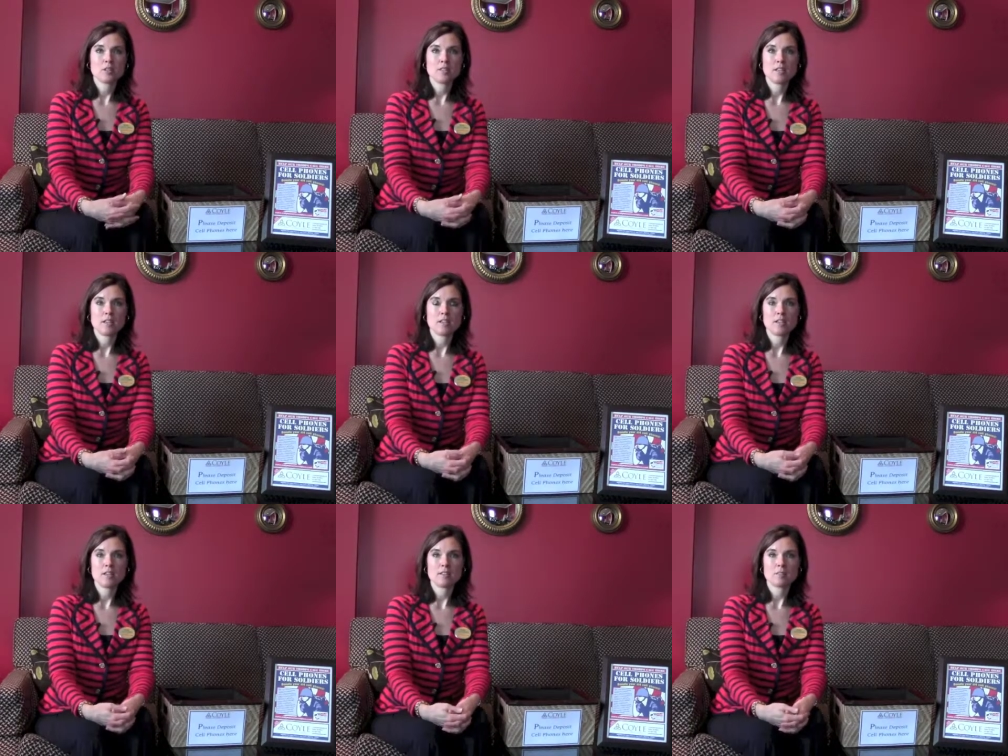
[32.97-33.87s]
that
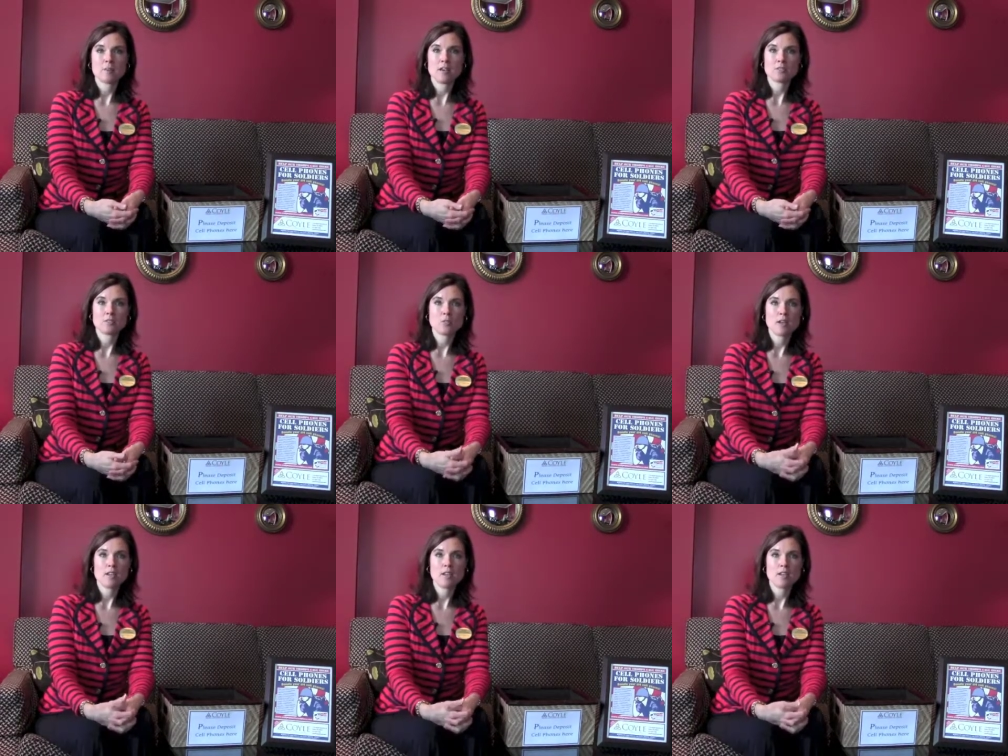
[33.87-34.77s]
has passed away.